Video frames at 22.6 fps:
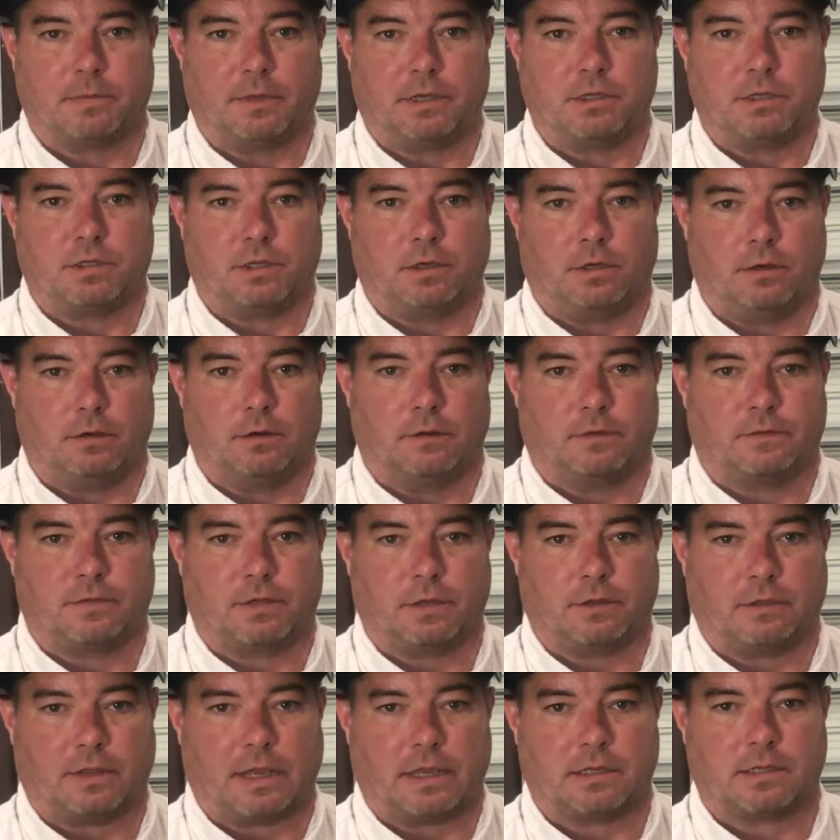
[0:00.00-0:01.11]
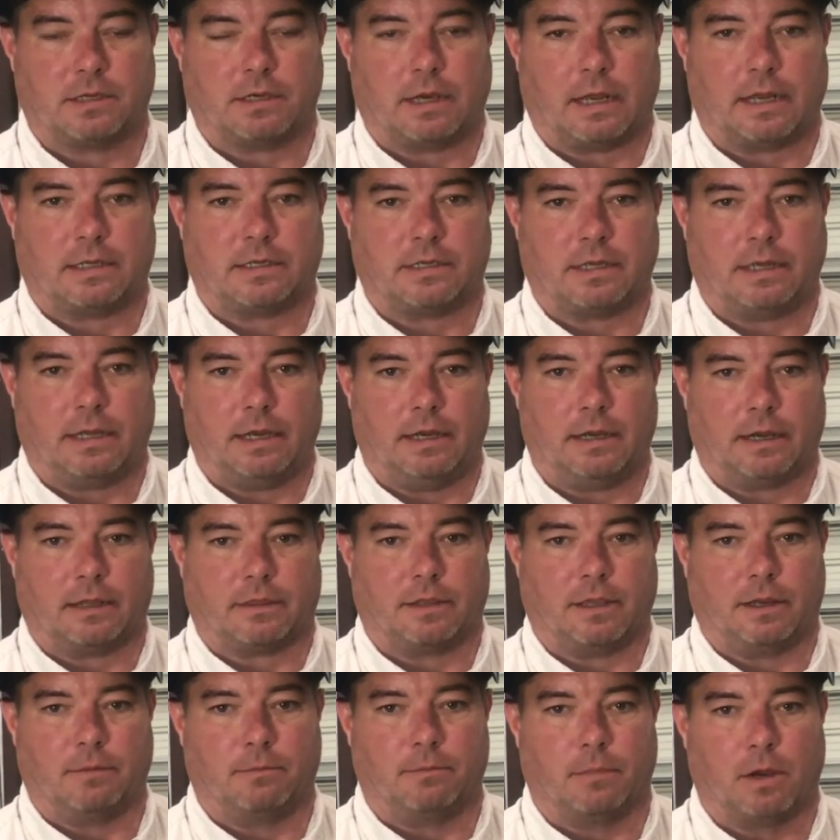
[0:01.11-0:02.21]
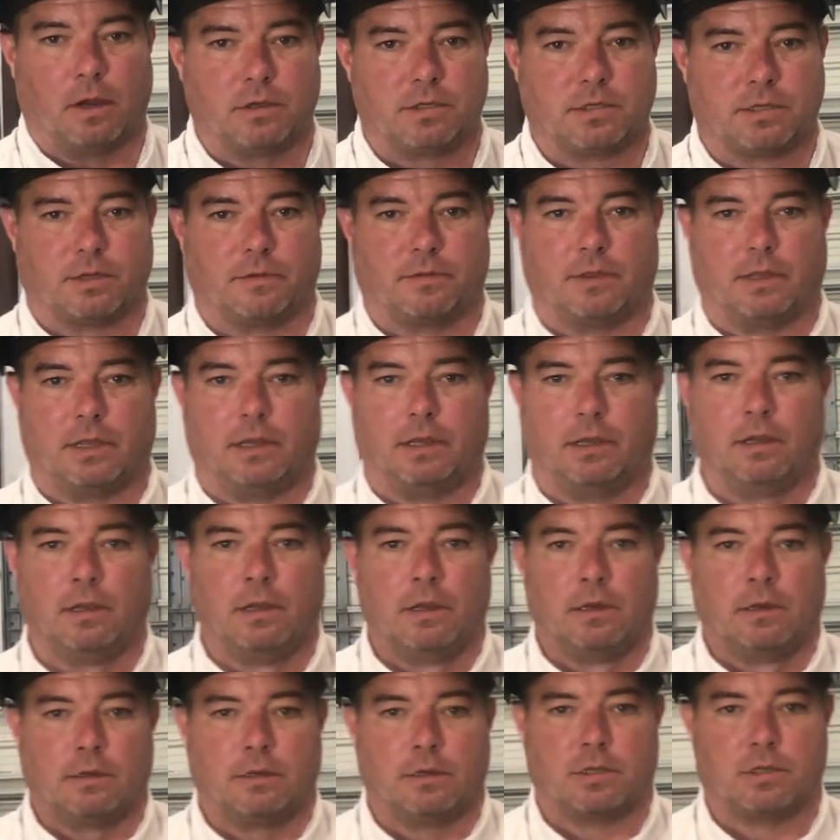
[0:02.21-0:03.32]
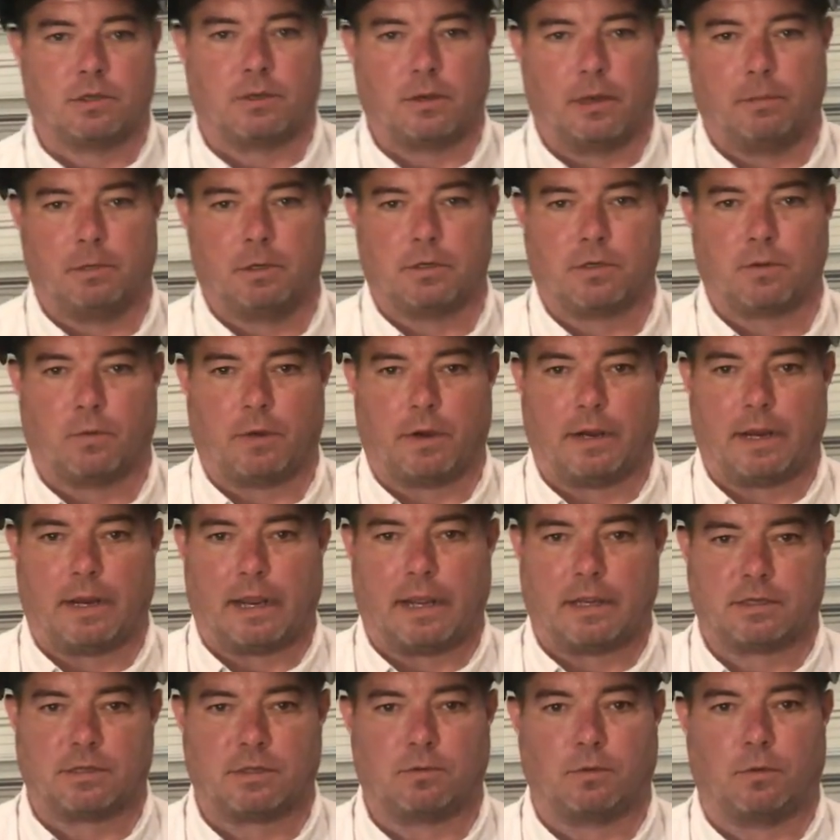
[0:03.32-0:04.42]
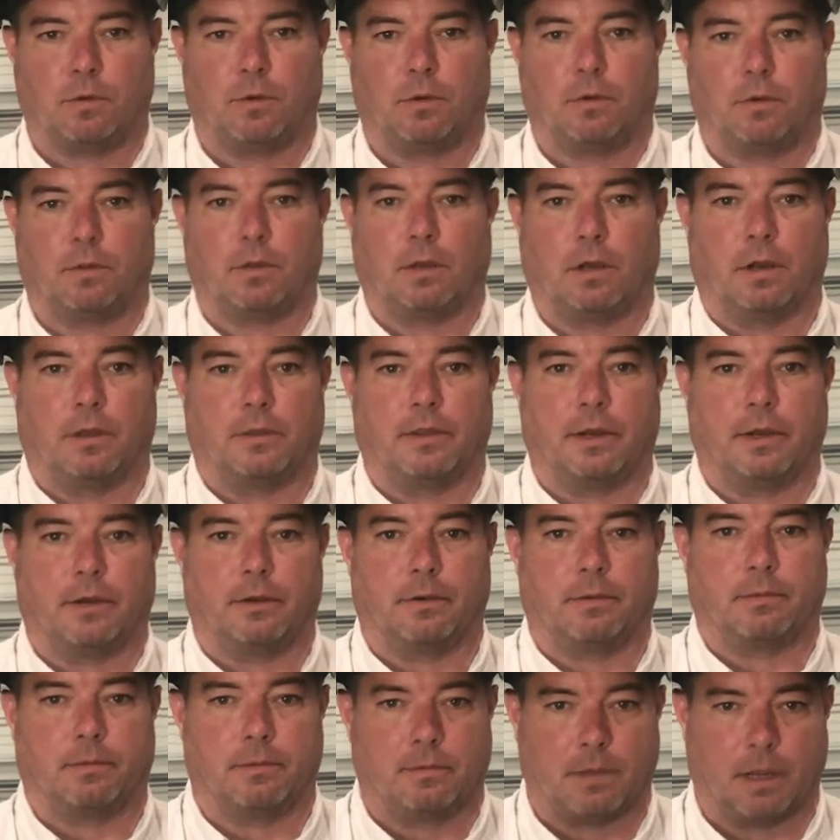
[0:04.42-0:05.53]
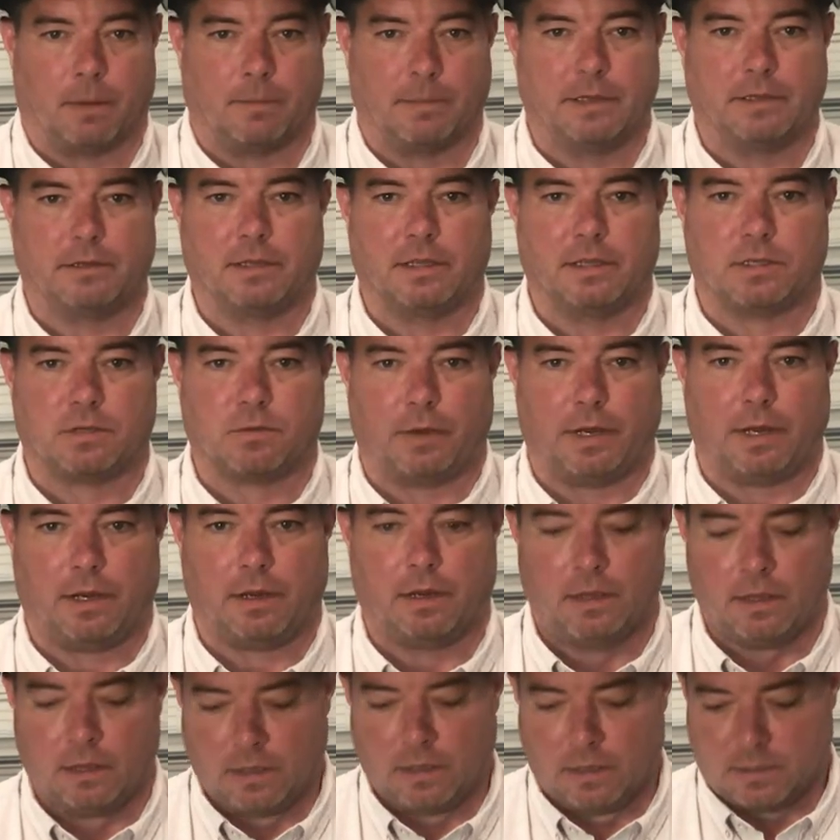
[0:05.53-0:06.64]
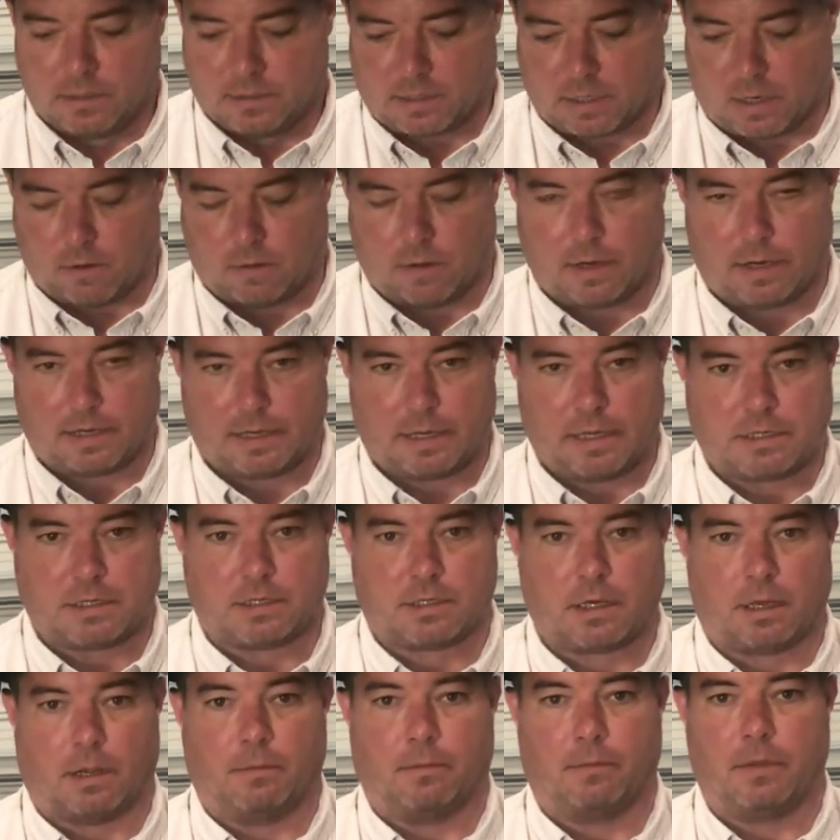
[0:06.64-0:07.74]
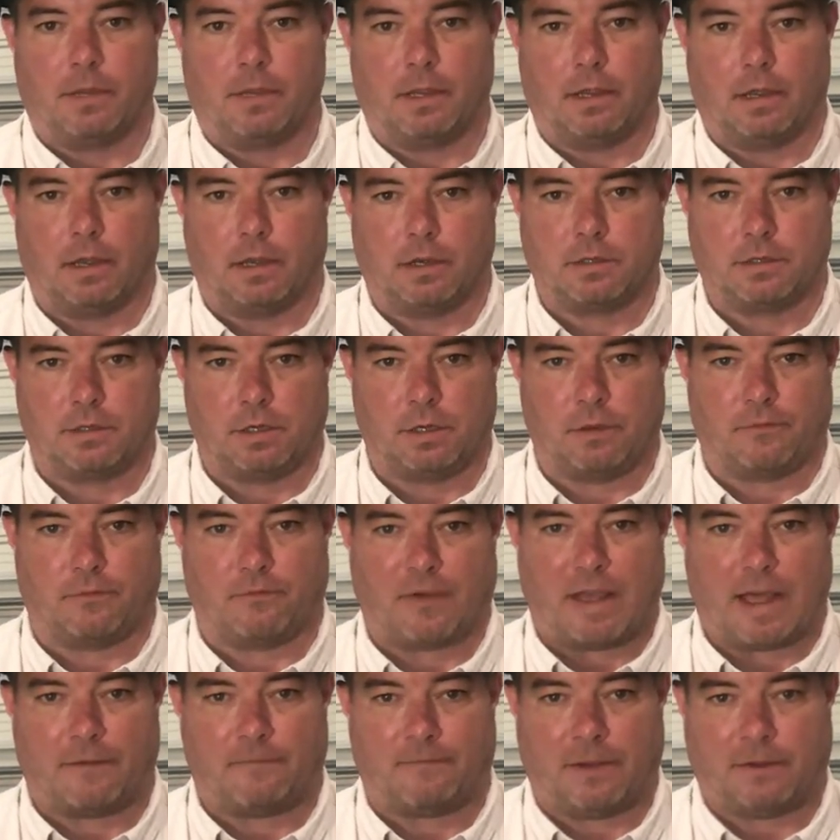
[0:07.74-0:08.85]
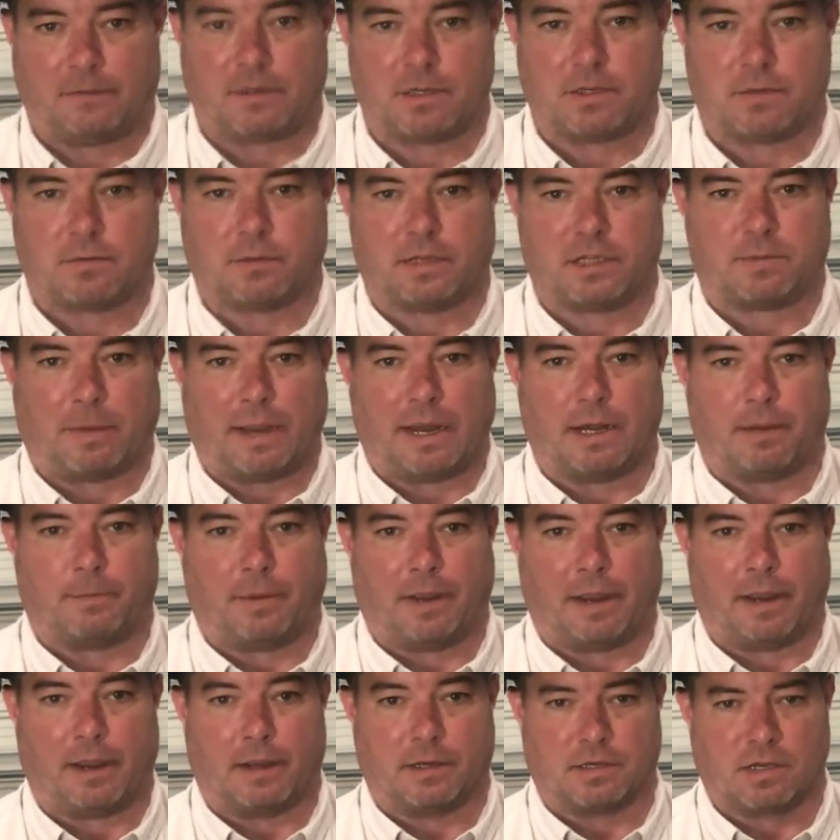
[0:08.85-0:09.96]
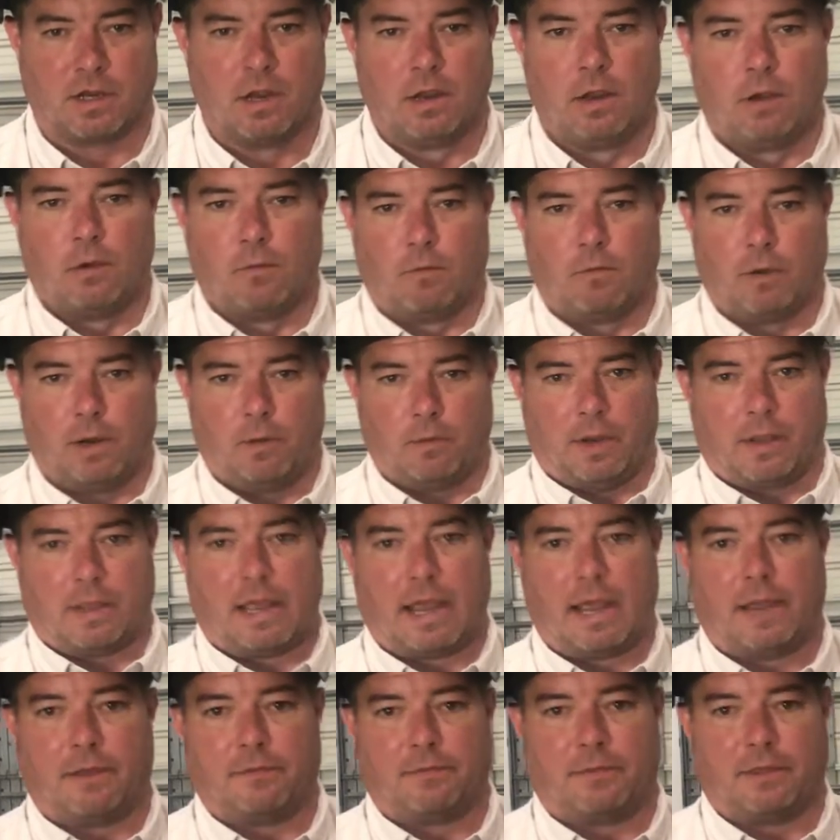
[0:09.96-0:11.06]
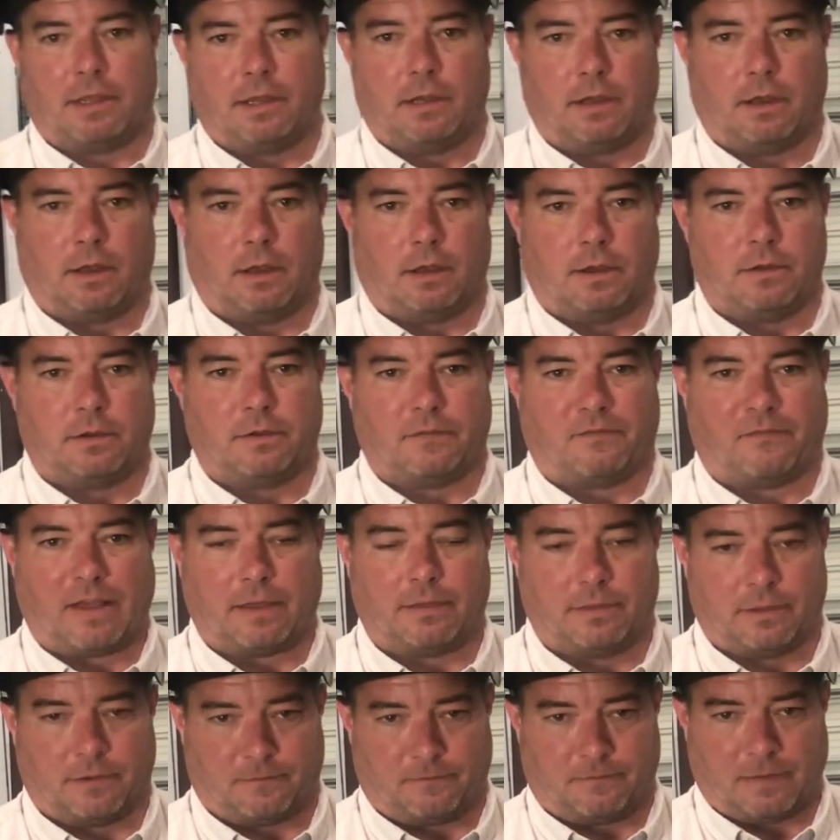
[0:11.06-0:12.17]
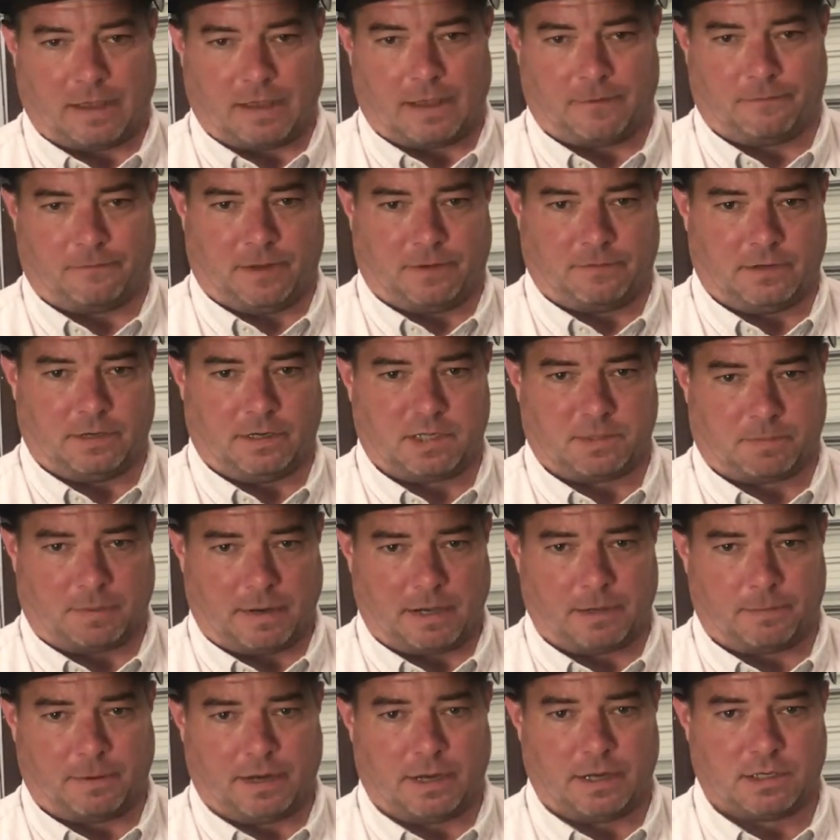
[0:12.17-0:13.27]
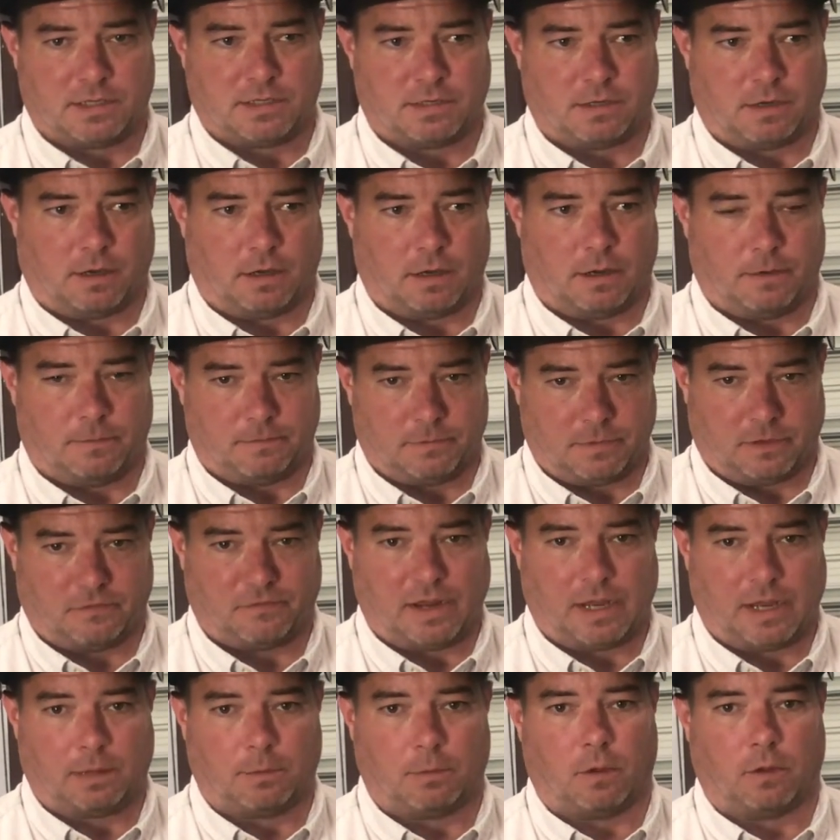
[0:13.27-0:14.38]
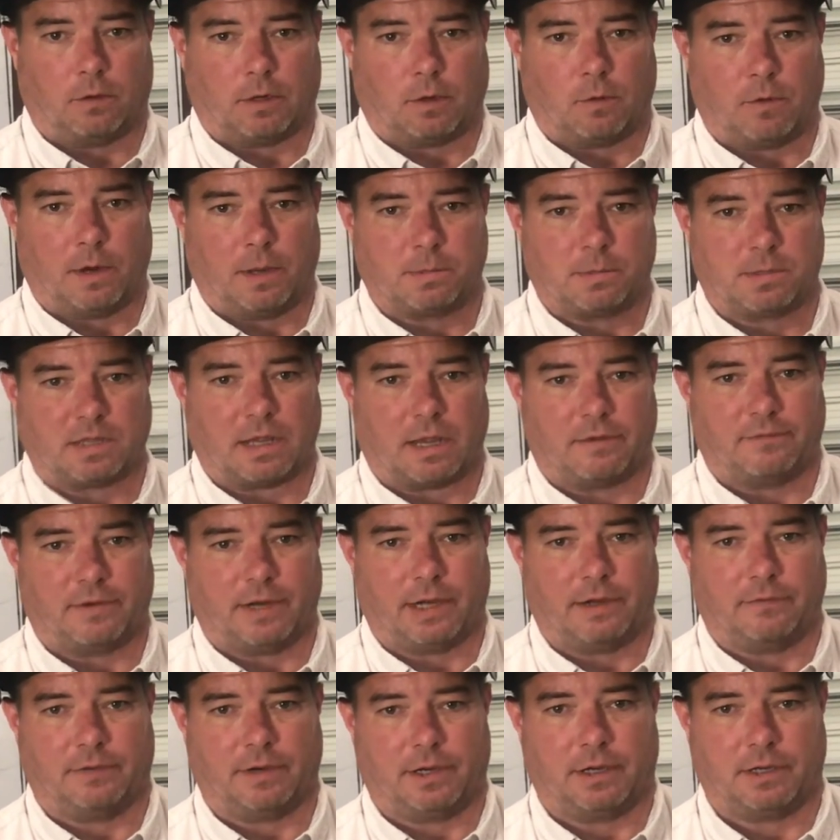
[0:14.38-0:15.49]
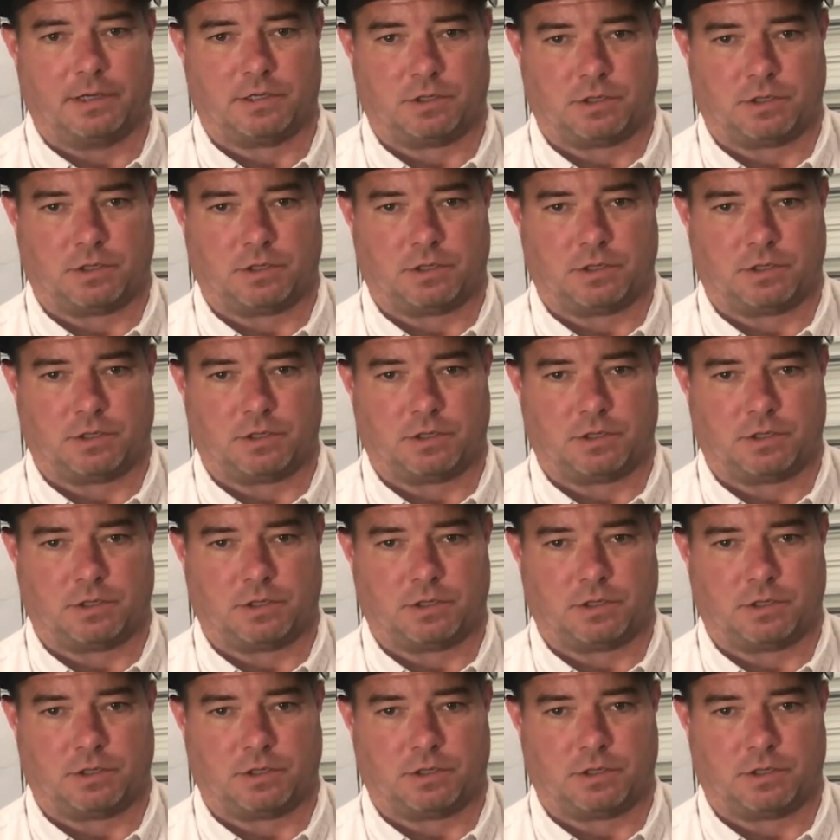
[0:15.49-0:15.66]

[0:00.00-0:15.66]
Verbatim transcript: to be June of 2019. I think most of the distributors and warehouses will, uh, they're coming this week. So uh, get you some. Uh, Duke 550s with Expand-A-Pans. We will have the uh, the 550 Expand-A-Pans uh, available on our website very, very